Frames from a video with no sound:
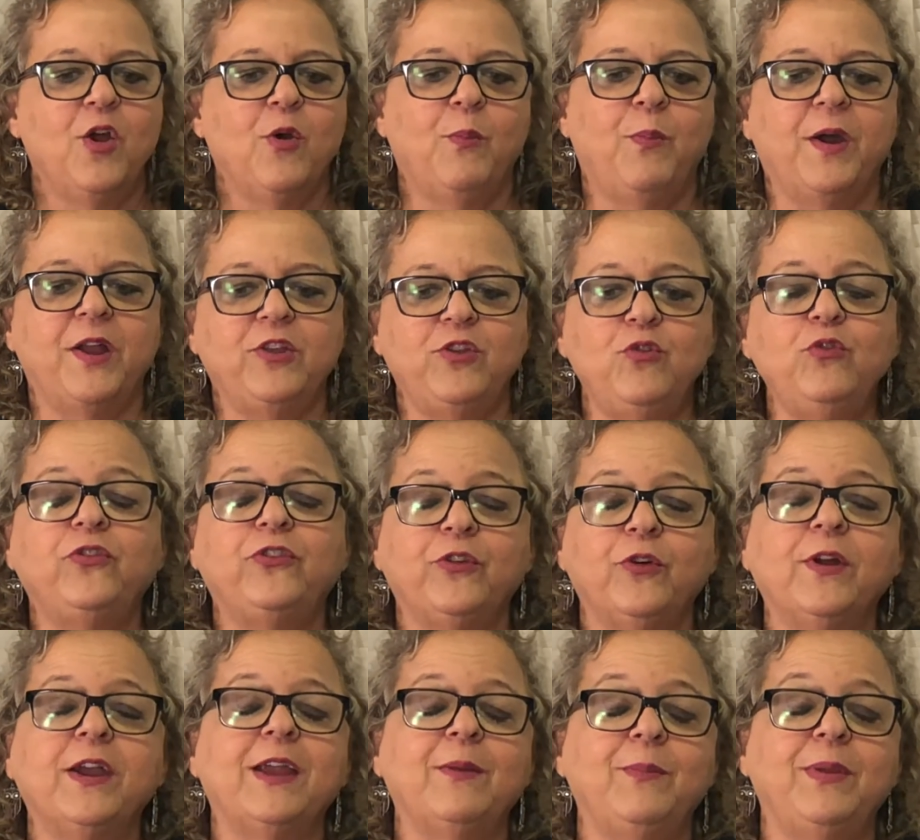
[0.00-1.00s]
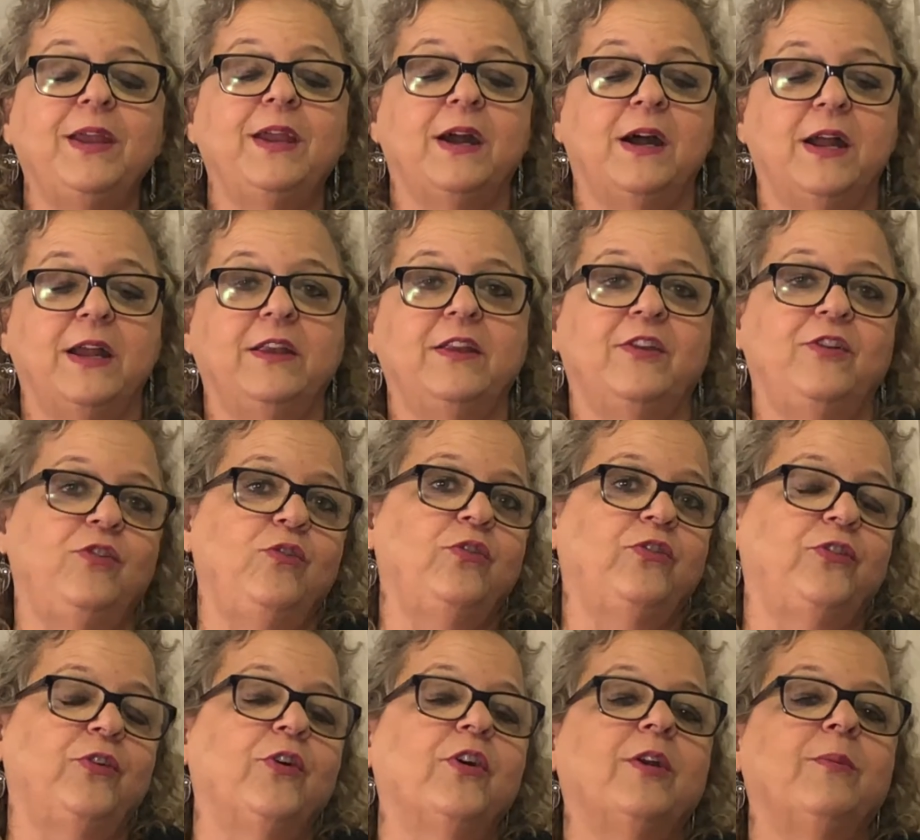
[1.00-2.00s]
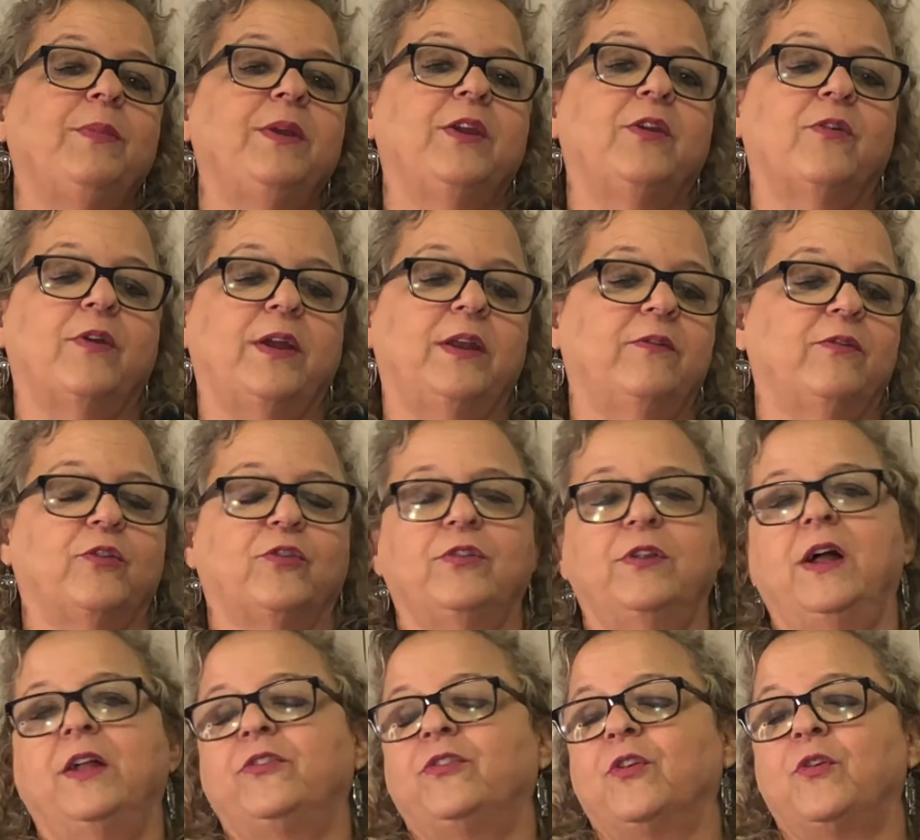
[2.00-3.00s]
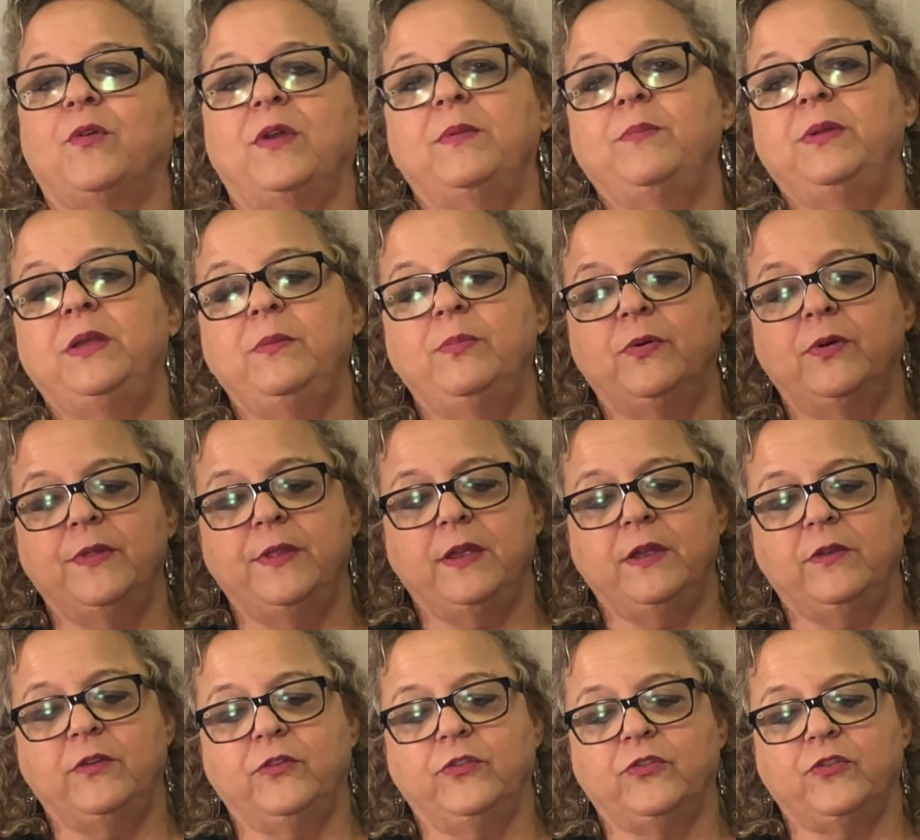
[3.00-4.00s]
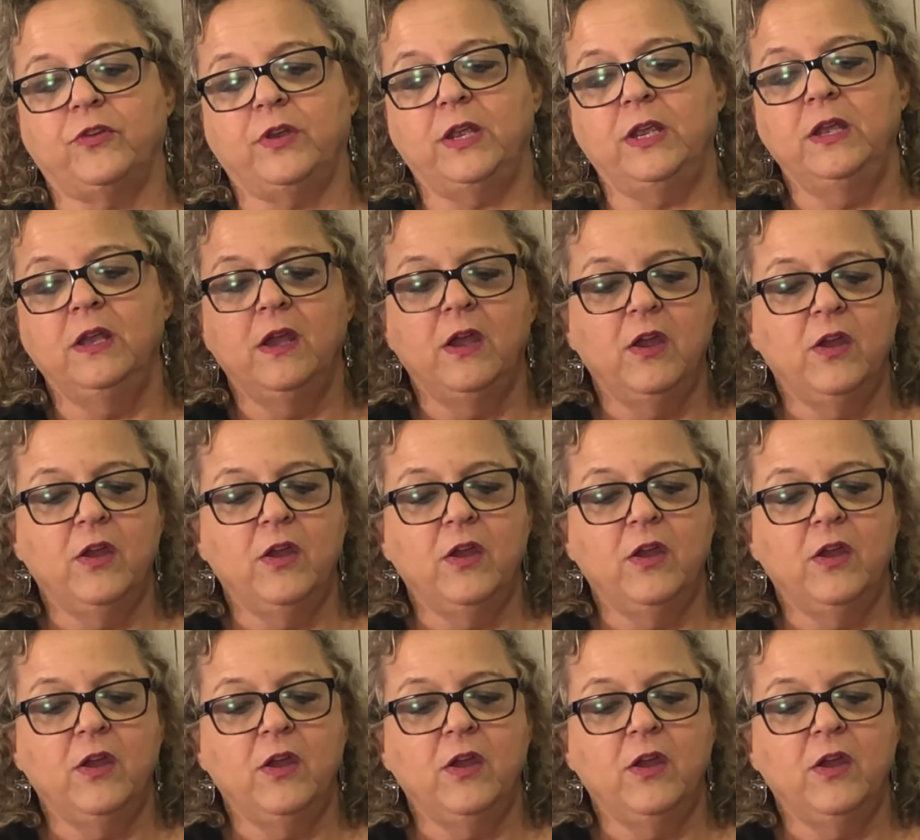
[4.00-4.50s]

But you still can be kind and you still can be creative. There's lots of great people in the industry.